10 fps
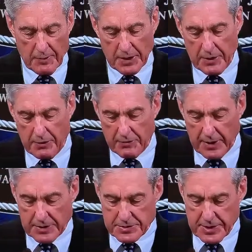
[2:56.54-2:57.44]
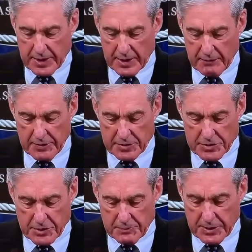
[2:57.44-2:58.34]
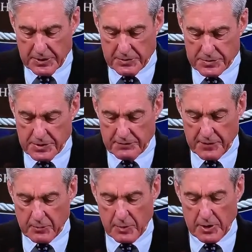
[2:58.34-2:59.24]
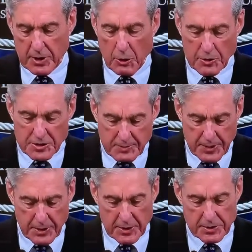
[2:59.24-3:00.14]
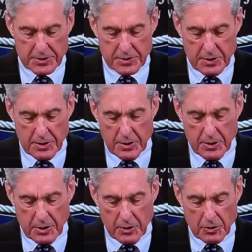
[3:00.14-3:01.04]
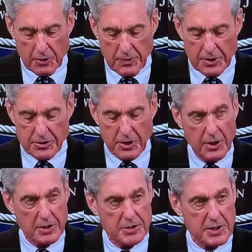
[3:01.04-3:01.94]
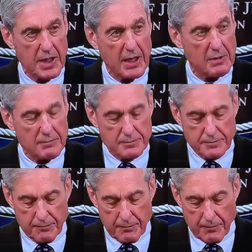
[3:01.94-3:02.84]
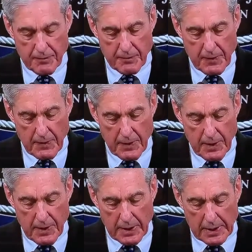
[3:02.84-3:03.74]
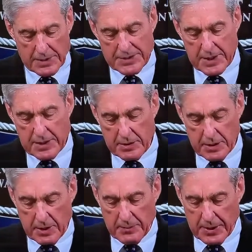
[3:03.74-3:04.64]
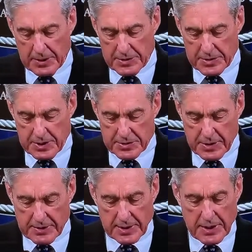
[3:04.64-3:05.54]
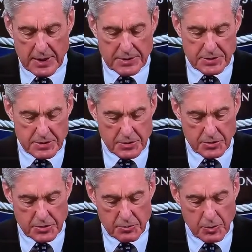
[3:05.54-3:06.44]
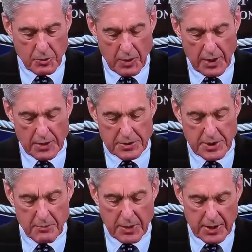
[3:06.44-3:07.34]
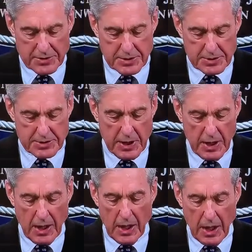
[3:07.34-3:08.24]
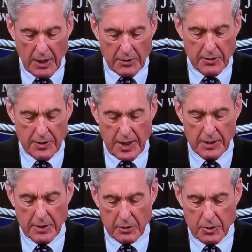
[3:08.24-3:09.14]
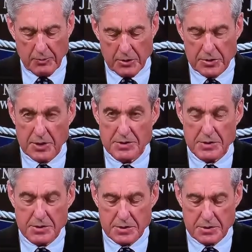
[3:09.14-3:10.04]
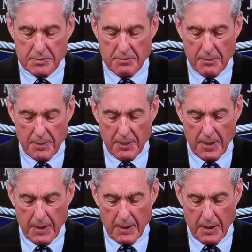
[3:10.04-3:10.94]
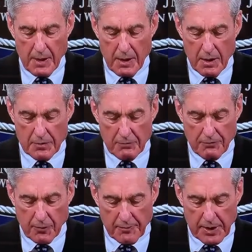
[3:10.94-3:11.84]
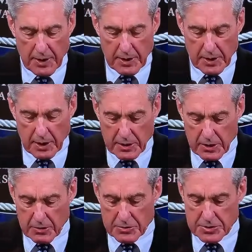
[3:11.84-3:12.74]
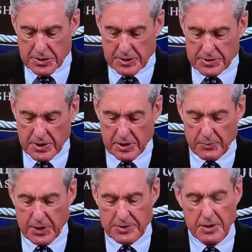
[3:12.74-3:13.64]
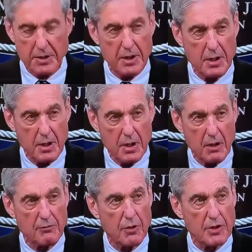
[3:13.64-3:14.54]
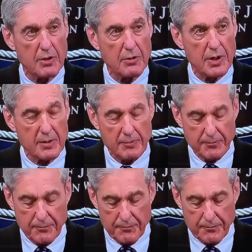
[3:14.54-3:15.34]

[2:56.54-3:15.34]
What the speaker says: Among other things, that evidence could be used if there were co-conspirators who could charged now. And second, the opinion says that the Constitution requires a process other than the criminal justice system to formally accuse a sitting president of wrongdoing.